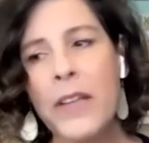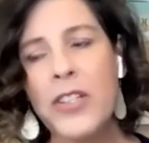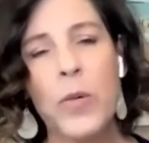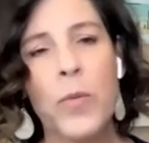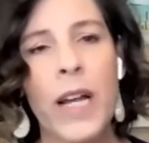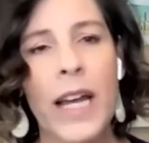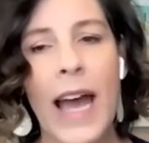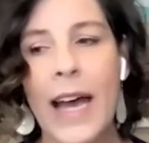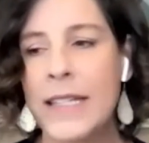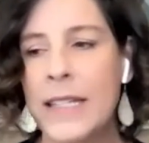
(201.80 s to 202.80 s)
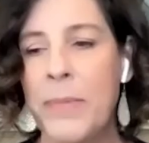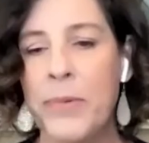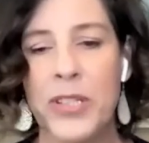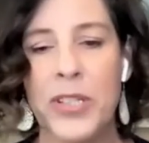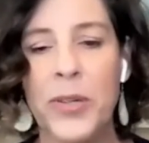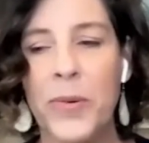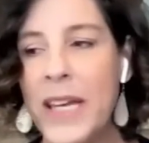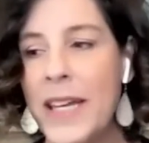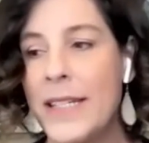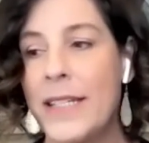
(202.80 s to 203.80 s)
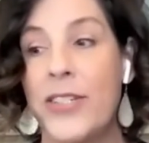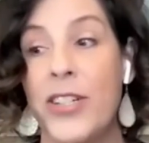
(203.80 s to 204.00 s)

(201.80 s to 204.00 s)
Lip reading: So what I ask people to do is